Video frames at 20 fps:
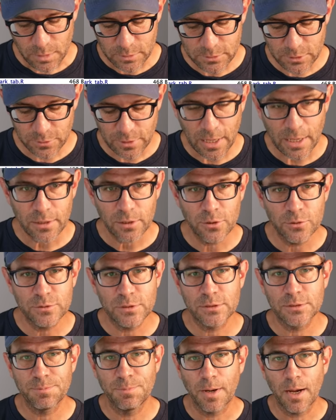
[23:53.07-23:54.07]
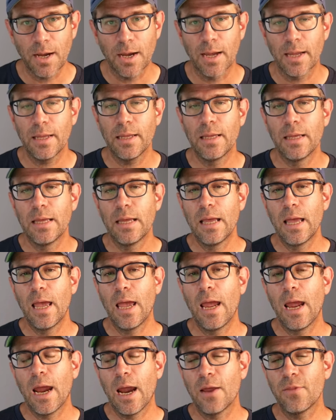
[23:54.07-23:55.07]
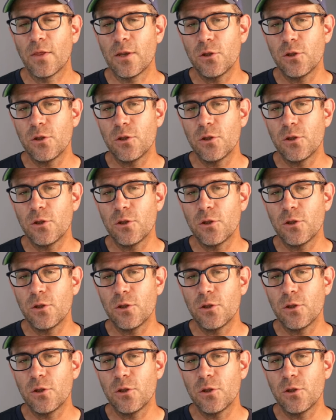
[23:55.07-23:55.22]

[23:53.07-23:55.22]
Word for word: So that uses by. And